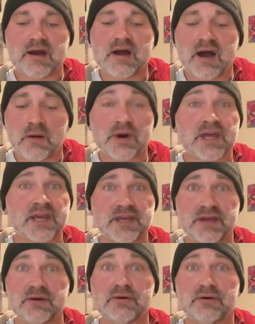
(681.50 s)
I want to
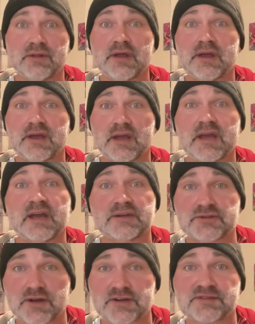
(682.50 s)
heal
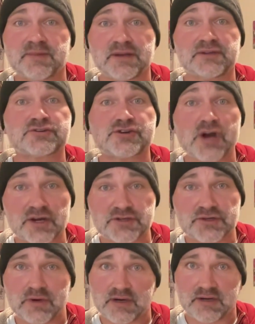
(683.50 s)
and just be
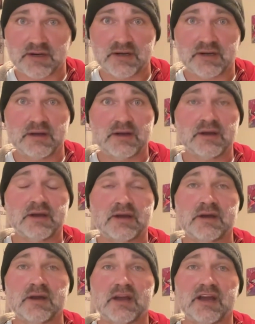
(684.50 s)
Joshua
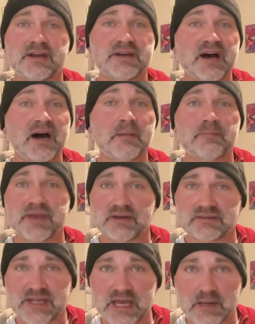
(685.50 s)
and not be
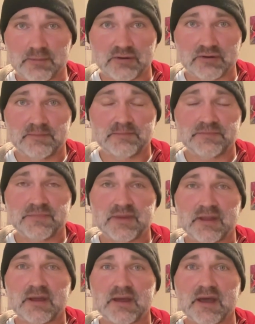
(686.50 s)
a label.
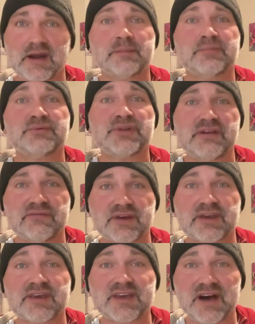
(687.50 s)
And I believe
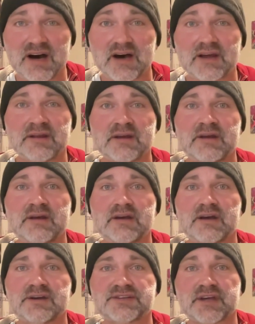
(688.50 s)
that God
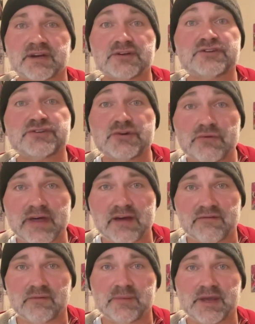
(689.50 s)
is going to do
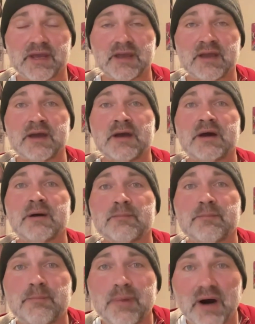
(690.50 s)
that for me.
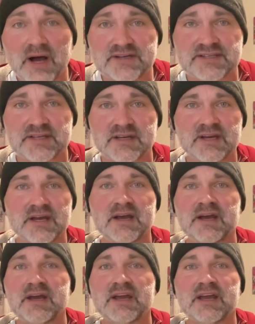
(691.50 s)
But
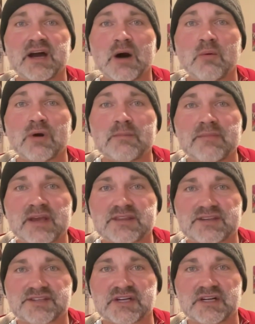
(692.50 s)
I want to make
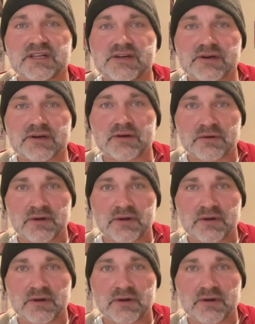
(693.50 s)
this clear.